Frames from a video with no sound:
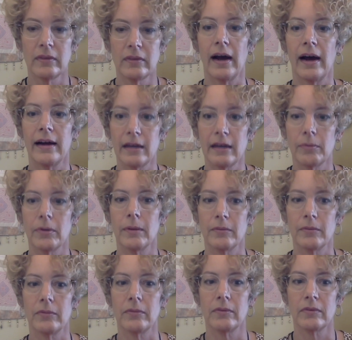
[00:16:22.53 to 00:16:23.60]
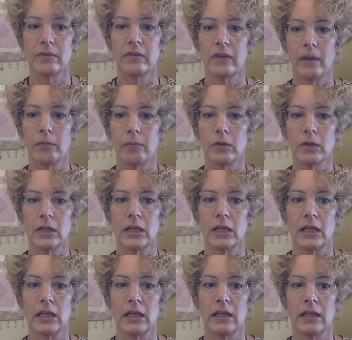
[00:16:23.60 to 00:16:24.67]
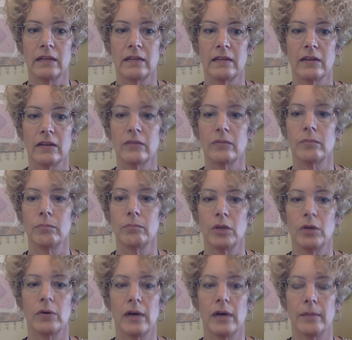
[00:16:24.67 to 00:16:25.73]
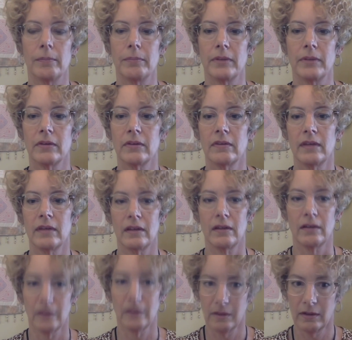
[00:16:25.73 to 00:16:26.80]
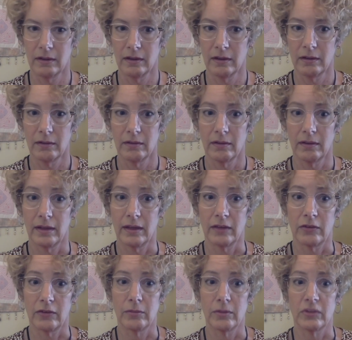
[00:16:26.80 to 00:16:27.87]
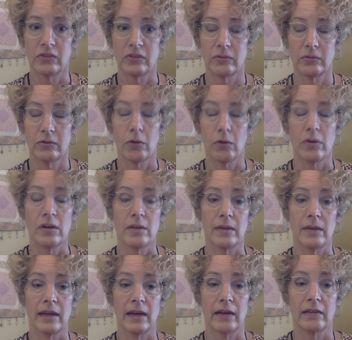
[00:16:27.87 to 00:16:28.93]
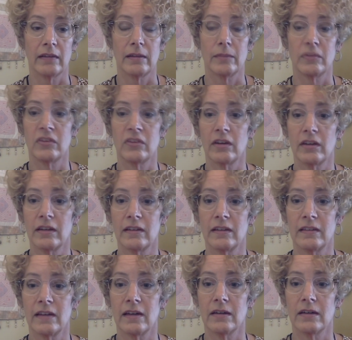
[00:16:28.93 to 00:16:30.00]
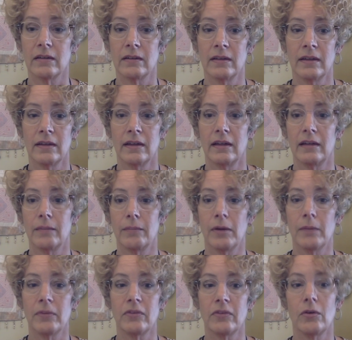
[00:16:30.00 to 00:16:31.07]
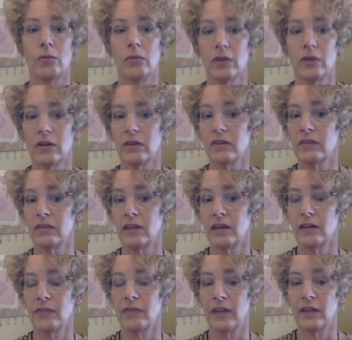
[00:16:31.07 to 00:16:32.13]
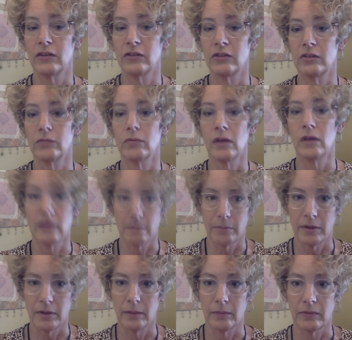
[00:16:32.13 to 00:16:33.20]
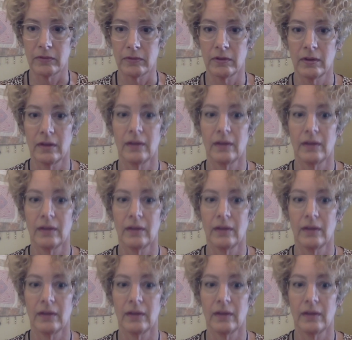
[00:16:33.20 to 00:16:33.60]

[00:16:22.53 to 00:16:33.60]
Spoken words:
ion pumps stop working and the cells blow up because they get too much sodium and calcium stuck in the cell, and the pumps don't work because there's not enough energy to run the pumps,